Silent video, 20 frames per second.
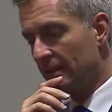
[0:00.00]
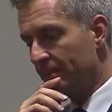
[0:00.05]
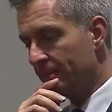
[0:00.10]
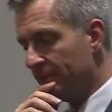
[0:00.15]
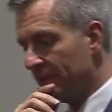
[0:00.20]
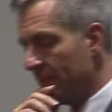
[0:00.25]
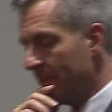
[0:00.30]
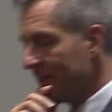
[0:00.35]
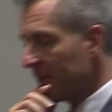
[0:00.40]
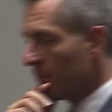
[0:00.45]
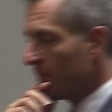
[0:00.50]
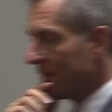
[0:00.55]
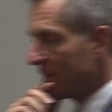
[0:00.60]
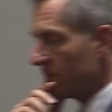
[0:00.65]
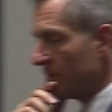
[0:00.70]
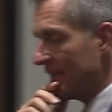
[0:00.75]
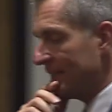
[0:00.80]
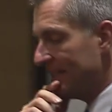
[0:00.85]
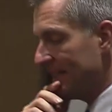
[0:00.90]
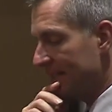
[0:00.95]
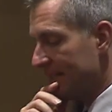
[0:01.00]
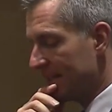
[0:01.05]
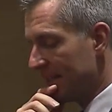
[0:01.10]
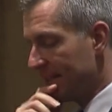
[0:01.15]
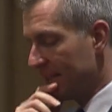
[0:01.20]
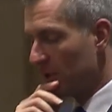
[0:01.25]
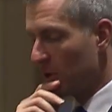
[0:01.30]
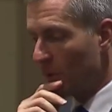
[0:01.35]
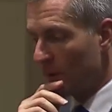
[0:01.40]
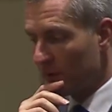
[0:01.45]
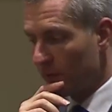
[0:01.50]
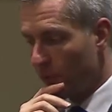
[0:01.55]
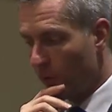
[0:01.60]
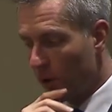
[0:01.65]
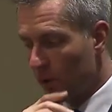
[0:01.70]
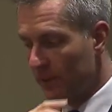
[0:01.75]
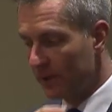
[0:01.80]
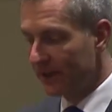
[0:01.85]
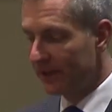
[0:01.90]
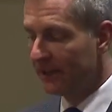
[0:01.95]
the, the bigger picture idea is I think going
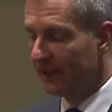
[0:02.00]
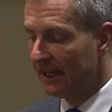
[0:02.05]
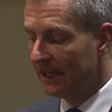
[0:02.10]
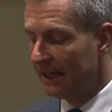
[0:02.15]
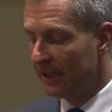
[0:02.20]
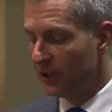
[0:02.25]
forward,